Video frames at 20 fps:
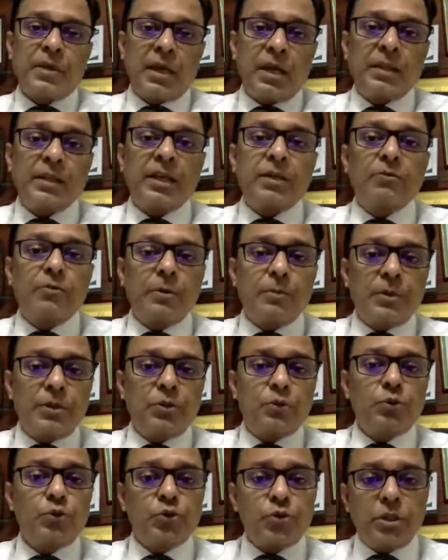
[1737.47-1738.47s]
and that will
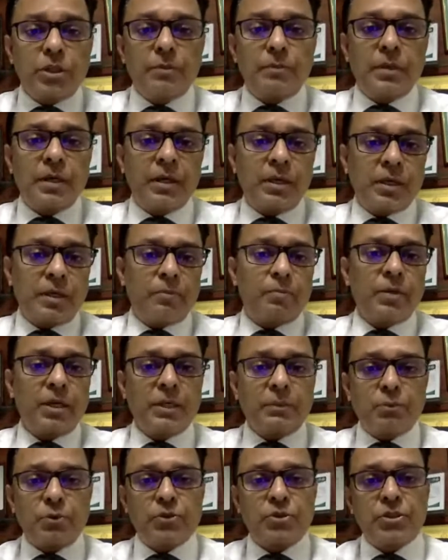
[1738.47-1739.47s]
be usually by a
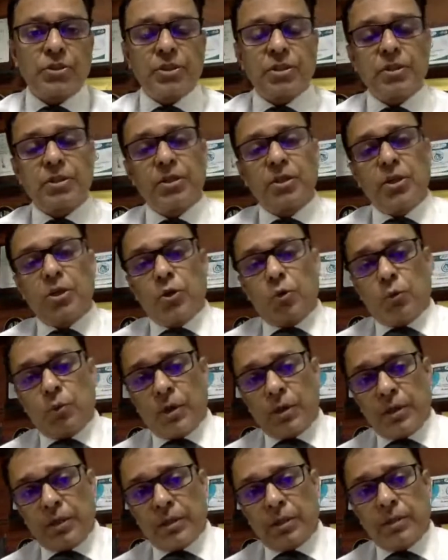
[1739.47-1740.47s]
combined procedure,
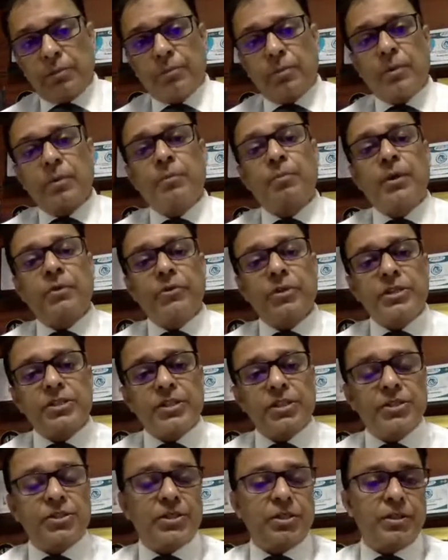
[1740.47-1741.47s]
wherein the bowel
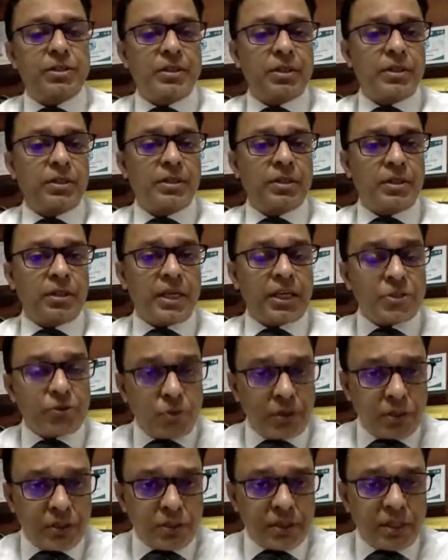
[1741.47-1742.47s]
surgeon, the
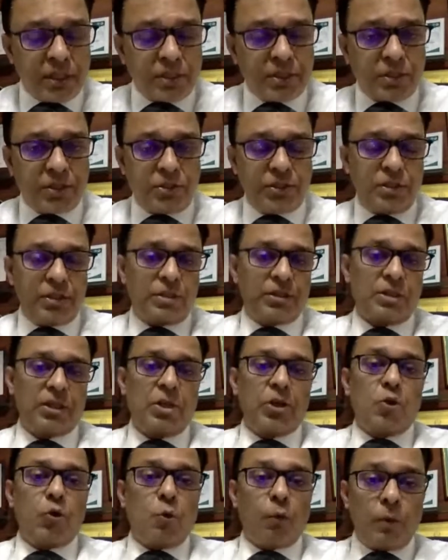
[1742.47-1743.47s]
gastrointestinal surgeons
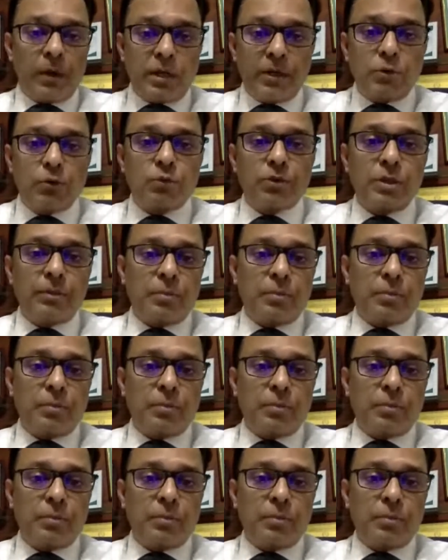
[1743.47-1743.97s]
will do